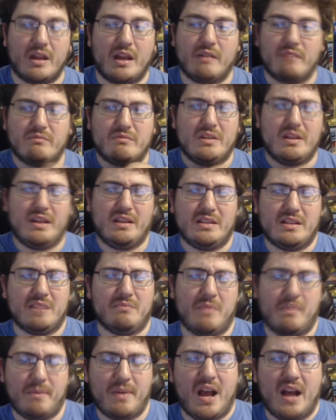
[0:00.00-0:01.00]
it's in my
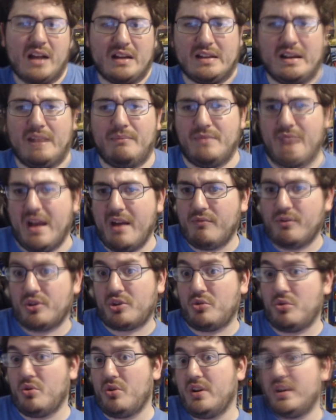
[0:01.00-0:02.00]
pocket, I'm not
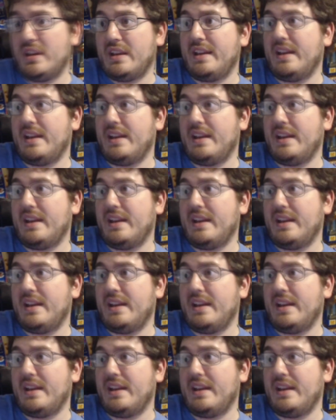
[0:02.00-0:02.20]
recording at